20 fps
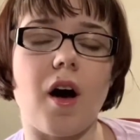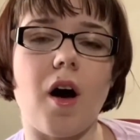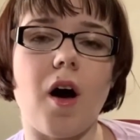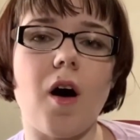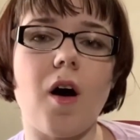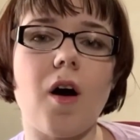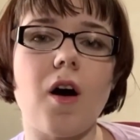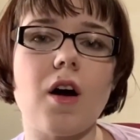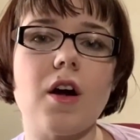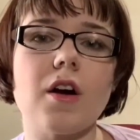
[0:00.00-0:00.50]
Or
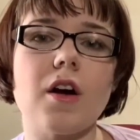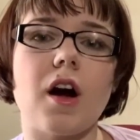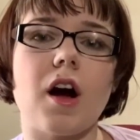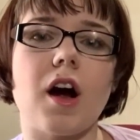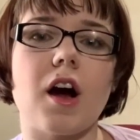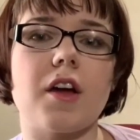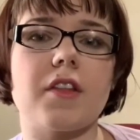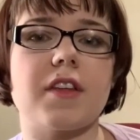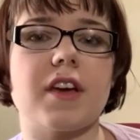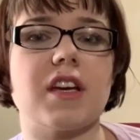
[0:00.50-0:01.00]

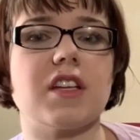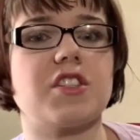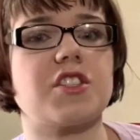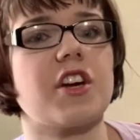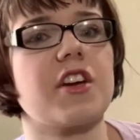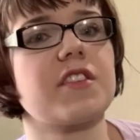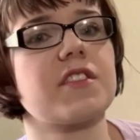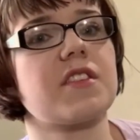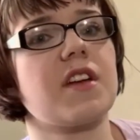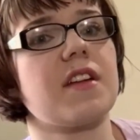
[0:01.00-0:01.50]
are they
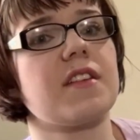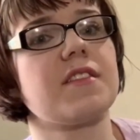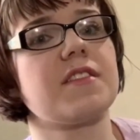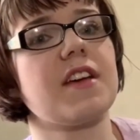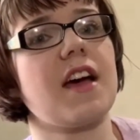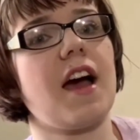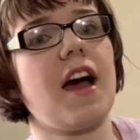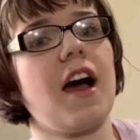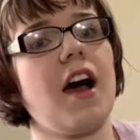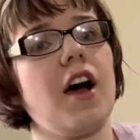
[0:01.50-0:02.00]
just a
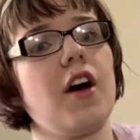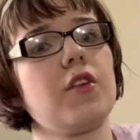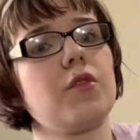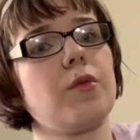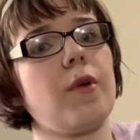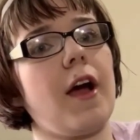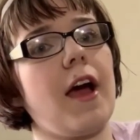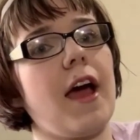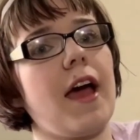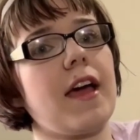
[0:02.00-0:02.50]

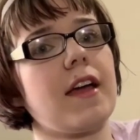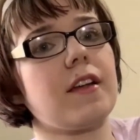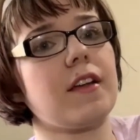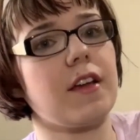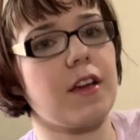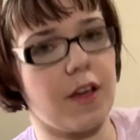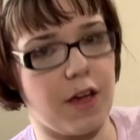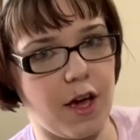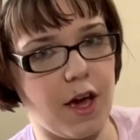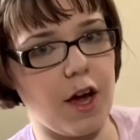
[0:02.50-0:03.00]
downright
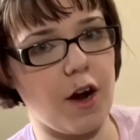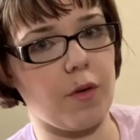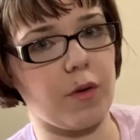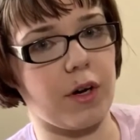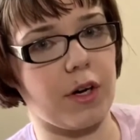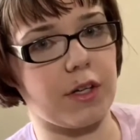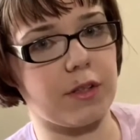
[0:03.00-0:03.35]
error?